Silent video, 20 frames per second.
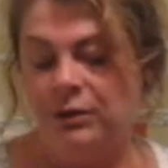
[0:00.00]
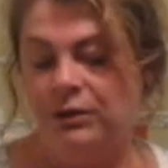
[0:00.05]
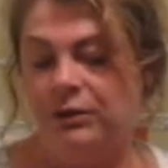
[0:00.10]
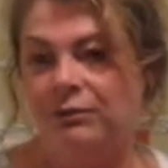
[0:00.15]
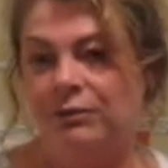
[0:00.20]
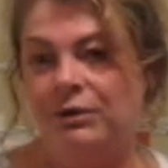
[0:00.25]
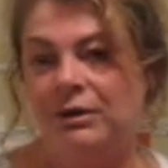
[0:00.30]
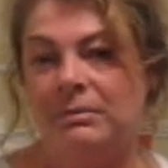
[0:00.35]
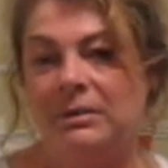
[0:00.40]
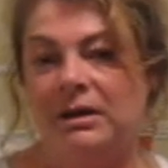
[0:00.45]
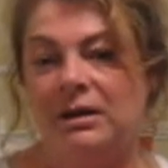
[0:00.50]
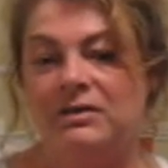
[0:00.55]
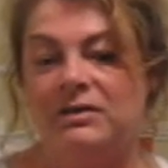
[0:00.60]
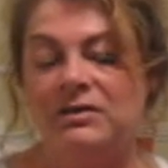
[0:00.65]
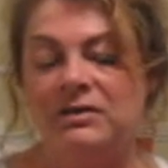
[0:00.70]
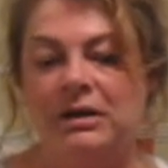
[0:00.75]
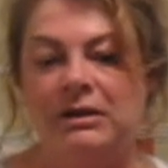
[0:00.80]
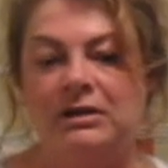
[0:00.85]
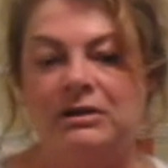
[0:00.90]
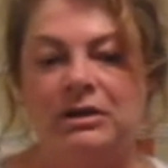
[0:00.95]
with the
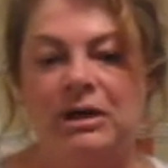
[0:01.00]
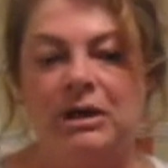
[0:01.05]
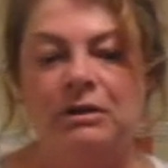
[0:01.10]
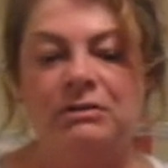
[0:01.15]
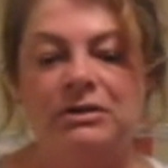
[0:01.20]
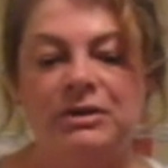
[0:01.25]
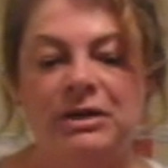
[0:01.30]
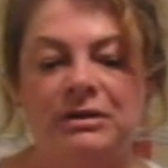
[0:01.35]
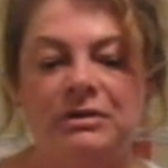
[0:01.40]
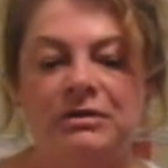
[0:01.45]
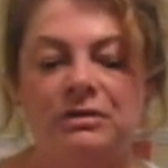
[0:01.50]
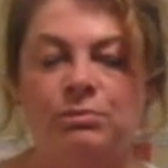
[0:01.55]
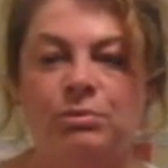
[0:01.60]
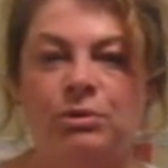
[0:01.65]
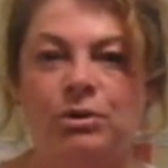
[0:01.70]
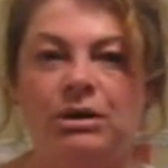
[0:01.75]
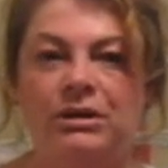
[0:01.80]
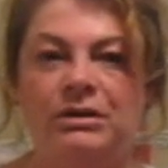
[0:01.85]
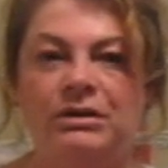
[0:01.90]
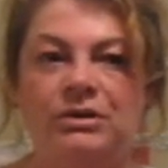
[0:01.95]
females, they don't tend to
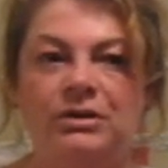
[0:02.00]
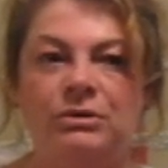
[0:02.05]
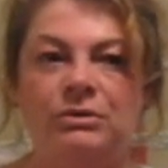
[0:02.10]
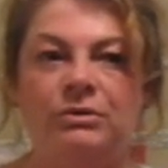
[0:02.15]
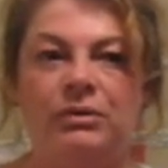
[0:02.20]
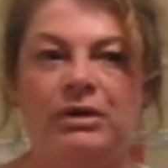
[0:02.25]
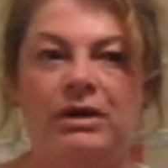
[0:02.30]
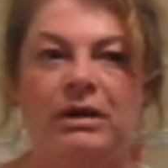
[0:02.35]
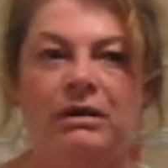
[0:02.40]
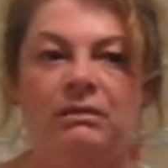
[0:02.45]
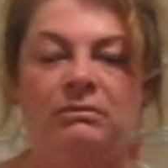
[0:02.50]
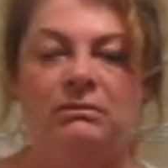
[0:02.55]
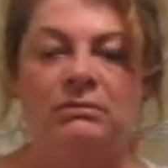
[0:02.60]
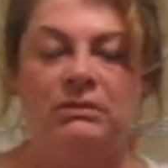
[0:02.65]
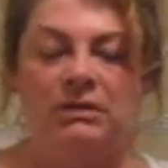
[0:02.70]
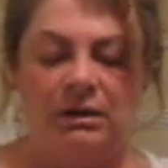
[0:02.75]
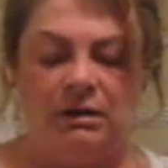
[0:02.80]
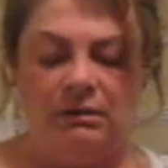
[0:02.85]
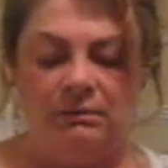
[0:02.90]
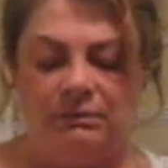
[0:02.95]
breed until they're,
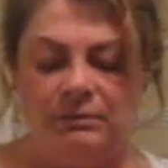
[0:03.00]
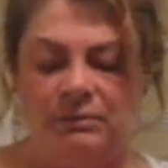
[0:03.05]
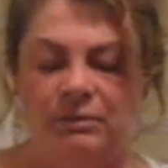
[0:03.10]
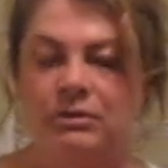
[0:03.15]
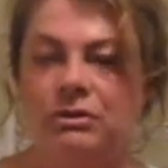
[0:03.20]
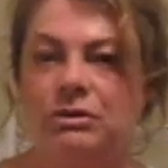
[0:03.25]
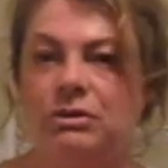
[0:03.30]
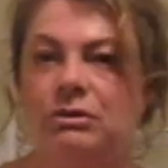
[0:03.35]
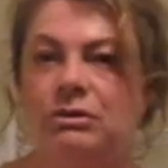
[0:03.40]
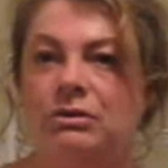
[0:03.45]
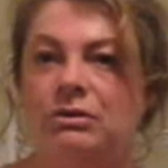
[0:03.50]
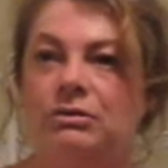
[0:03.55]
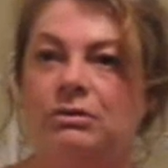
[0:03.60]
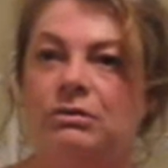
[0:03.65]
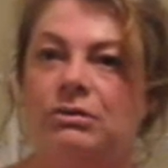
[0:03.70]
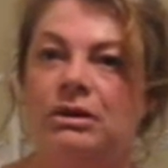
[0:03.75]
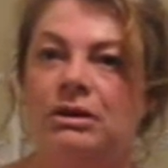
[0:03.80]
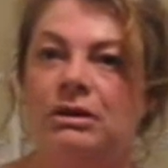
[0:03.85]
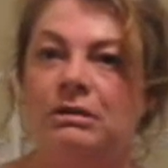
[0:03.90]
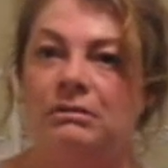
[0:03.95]
you know, the 2 to
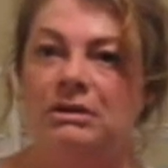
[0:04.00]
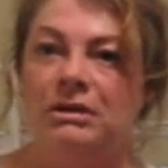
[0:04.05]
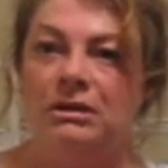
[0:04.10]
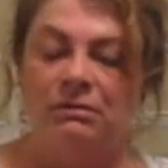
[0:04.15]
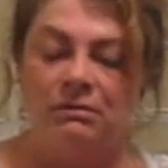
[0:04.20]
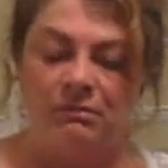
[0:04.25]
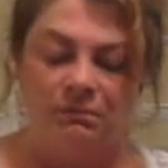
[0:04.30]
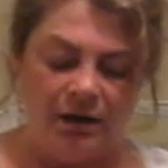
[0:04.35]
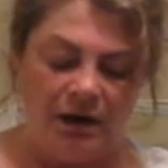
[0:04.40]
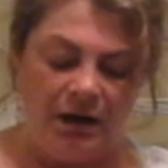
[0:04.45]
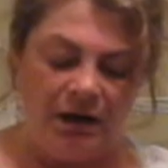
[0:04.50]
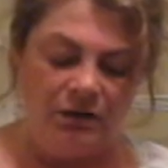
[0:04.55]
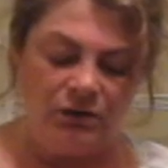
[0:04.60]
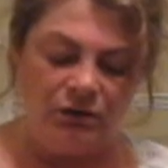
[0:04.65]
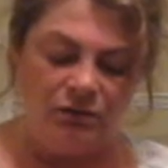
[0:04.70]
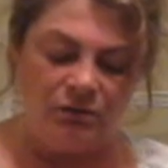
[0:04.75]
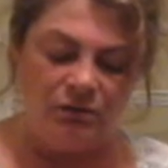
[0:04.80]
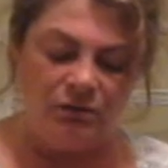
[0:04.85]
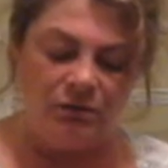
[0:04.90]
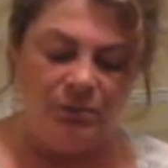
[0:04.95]
3 year
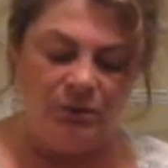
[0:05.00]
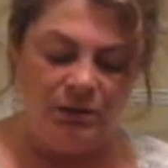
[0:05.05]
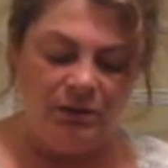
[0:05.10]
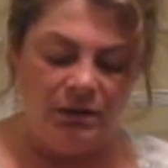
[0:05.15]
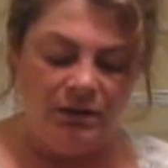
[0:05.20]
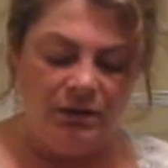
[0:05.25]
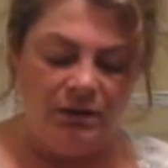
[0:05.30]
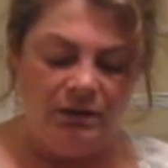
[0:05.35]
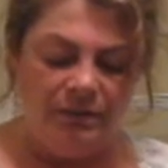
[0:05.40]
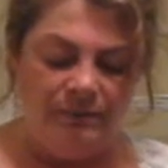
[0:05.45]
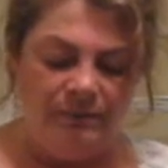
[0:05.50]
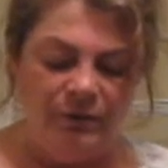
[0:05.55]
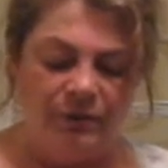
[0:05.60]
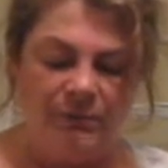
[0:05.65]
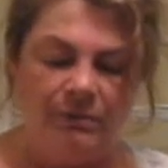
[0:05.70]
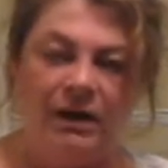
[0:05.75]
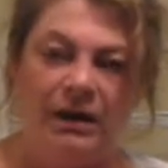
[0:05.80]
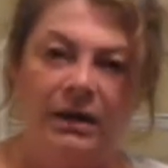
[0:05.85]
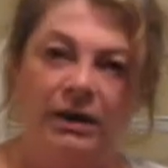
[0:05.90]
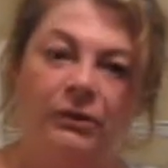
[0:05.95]
age group.
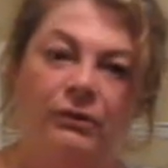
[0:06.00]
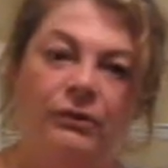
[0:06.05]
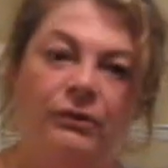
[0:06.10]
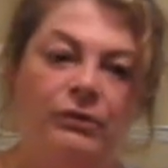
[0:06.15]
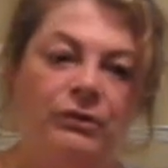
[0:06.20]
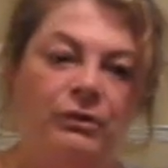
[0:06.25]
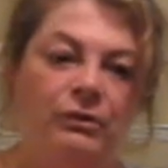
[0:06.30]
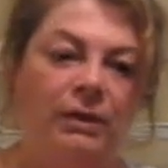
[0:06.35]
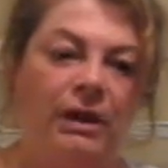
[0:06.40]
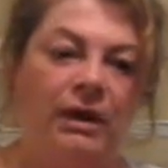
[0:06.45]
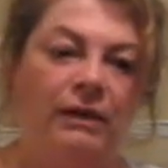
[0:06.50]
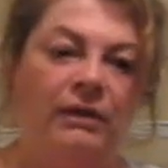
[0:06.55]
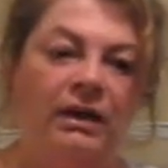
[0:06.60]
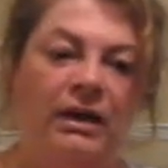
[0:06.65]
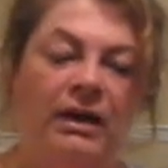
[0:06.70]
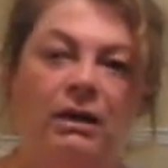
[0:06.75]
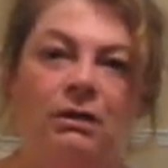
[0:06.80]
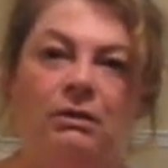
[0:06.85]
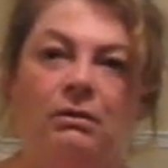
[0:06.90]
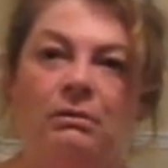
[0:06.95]
The males do have a
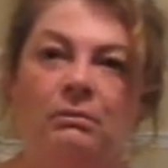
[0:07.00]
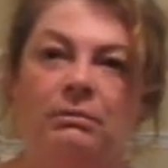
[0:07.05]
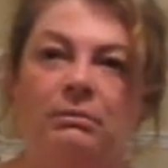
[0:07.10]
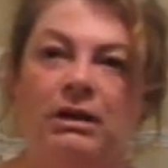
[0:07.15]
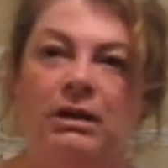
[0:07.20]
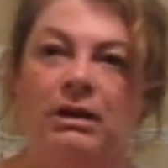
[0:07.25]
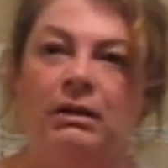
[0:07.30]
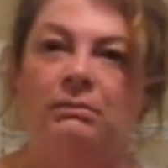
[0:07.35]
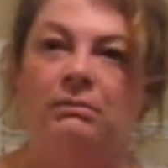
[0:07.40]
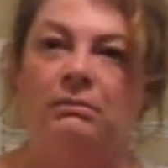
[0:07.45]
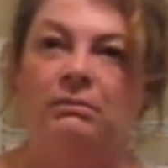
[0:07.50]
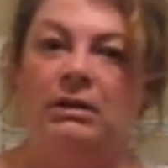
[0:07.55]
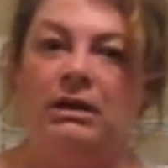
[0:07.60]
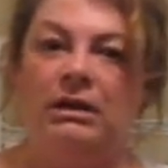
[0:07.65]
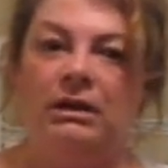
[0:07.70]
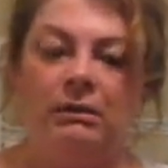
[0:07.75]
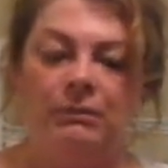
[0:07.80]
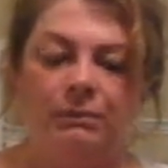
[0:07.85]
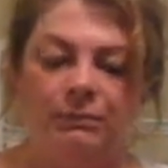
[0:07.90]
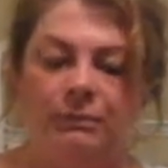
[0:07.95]
harem, you know,
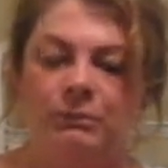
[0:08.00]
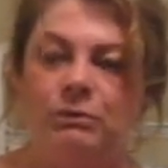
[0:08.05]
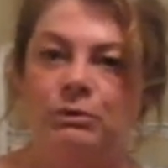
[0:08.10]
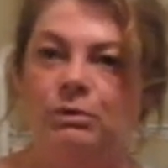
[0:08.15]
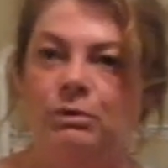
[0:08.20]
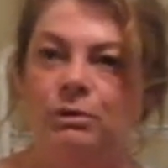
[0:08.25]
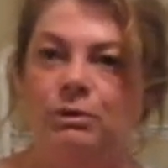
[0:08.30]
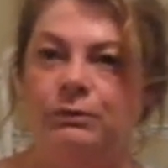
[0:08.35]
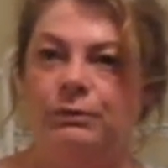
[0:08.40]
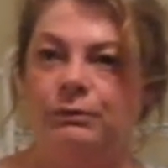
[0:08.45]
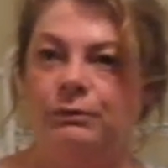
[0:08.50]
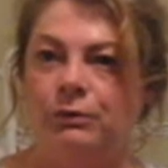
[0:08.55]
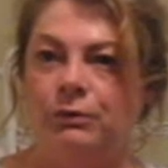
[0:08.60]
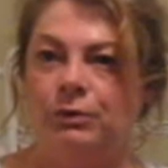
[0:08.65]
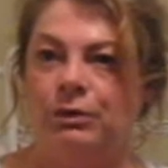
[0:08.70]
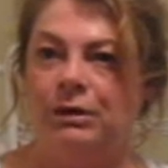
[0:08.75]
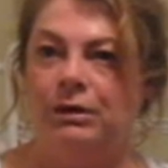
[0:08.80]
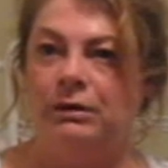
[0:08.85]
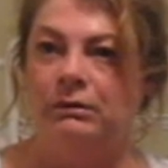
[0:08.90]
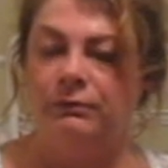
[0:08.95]
anywhere from 12 to
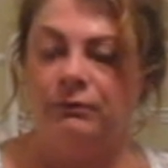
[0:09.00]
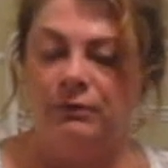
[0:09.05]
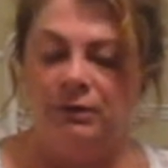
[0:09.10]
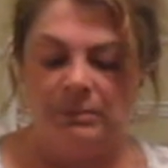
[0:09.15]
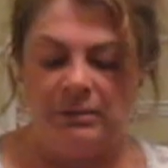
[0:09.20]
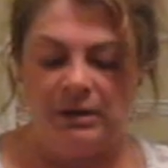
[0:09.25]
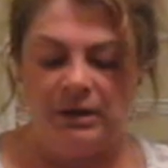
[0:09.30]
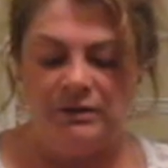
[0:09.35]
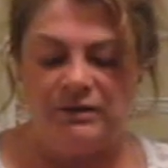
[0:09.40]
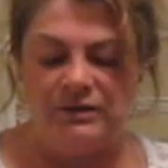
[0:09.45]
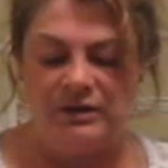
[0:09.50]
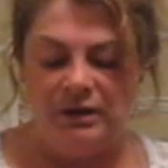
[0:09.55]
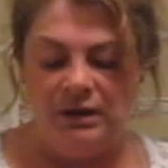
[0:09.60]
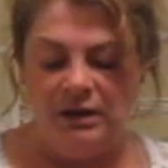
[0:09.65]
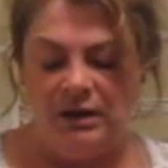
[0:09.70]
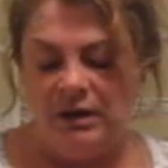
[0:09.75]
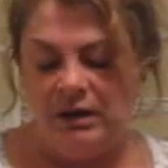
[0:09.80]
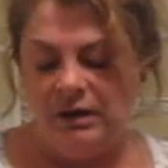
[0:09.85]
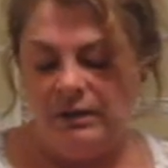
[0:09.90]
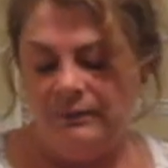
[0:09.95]
14 females,
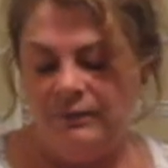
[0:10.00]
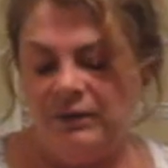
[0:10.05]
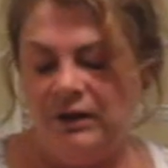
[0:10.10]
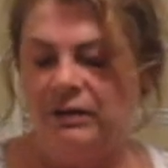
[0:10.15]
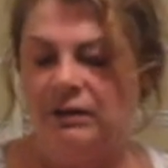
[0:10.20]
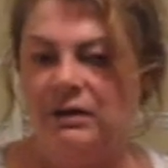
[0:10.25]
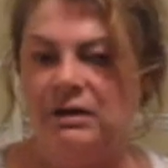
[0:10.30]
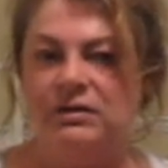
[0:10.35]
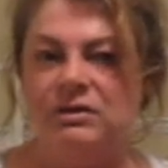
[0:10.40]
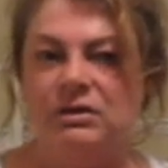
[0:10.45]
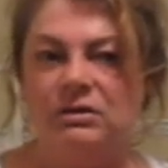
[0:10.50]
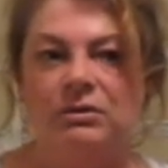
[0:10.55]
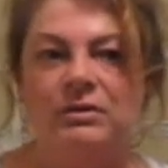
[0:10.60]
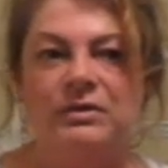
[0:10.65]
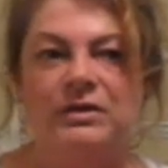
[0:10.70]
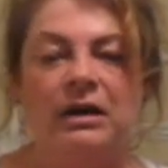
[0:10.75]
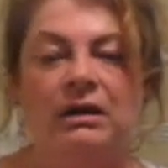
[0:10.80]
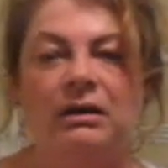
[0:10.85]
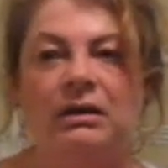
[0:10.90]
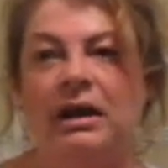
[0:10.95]
and these
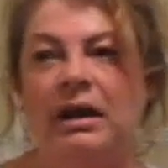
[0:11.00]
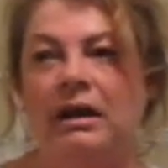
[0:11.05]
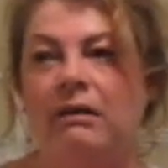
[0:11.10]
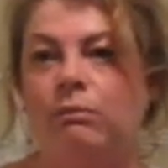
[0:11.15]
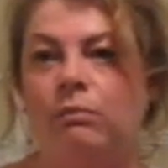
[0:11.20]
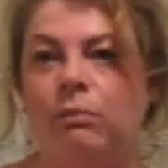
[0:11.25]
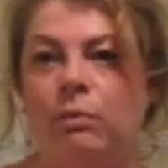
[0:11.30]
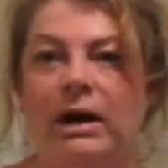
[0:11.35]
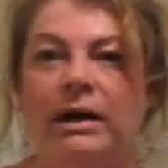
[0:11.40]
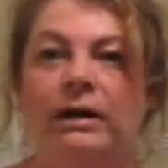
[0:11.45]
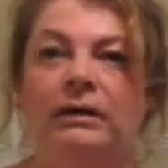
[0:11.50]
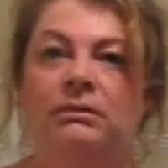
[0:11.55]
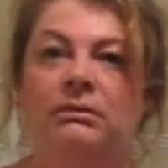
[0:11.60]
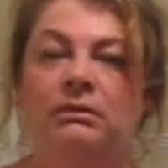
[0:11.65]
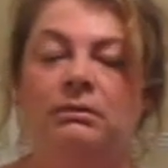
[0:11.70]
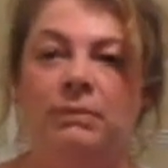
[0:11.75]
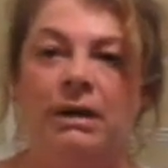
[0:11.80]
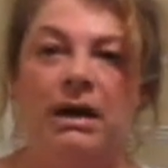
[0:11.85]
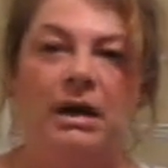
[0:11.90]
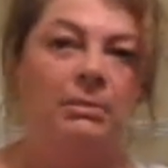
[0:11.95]
girls only have
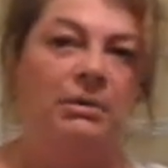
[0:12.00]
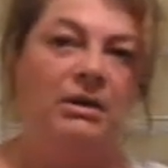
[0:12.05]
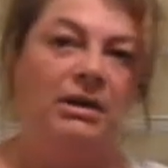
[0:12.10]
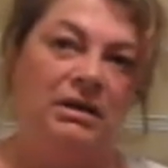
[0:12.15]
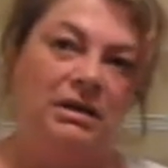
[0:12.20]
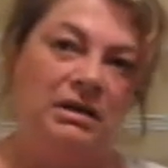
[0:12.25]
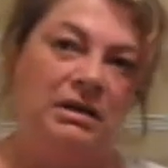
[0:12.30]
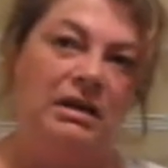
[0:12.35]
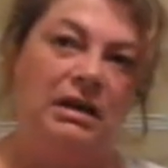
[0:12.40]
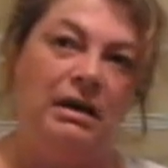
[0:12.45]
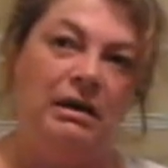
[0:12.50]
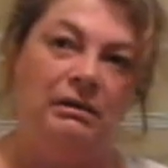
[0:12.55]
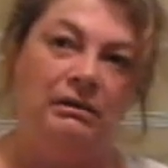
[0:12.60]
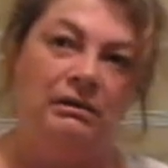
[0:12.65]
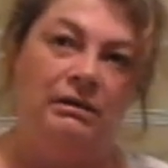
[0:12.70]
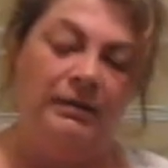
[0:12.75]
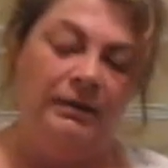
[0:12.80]
one baby a year.